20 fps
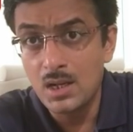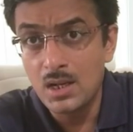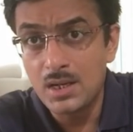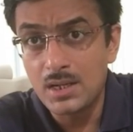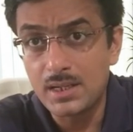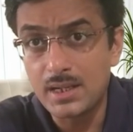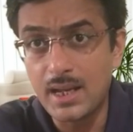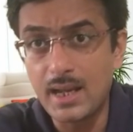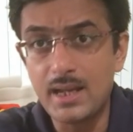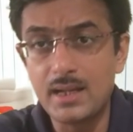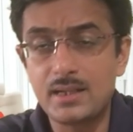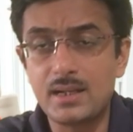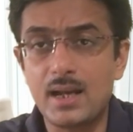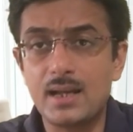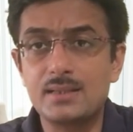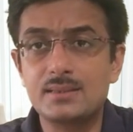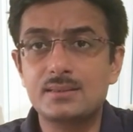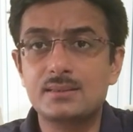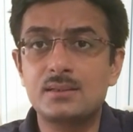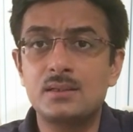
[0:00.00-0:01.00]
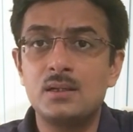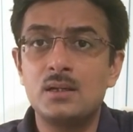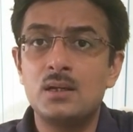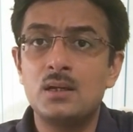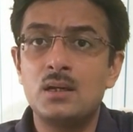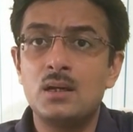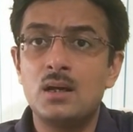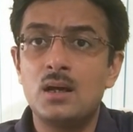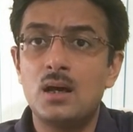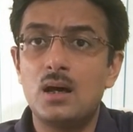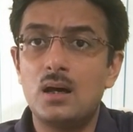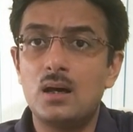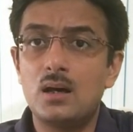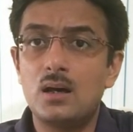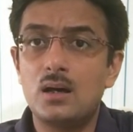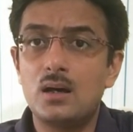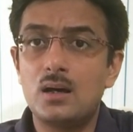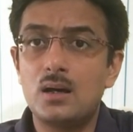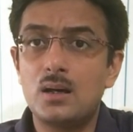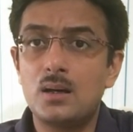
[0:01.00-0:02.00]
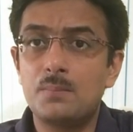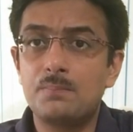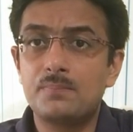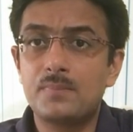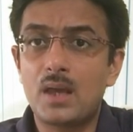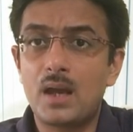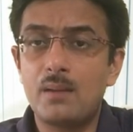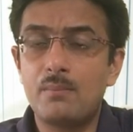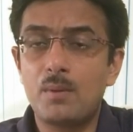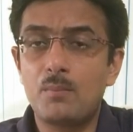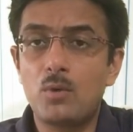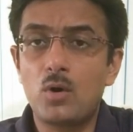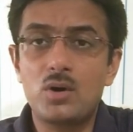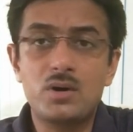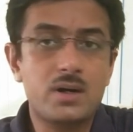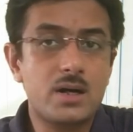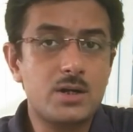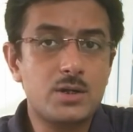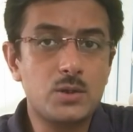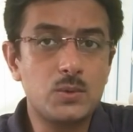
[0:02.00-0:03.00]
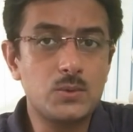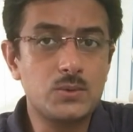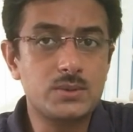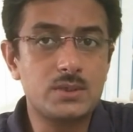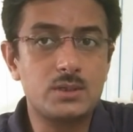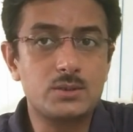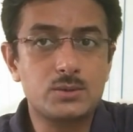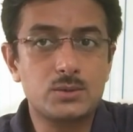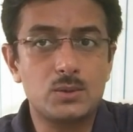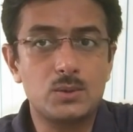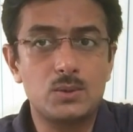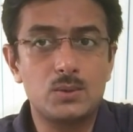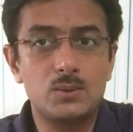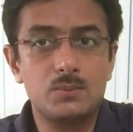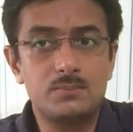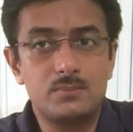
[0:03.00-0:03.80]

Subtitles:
day task. I'm a moderate user, so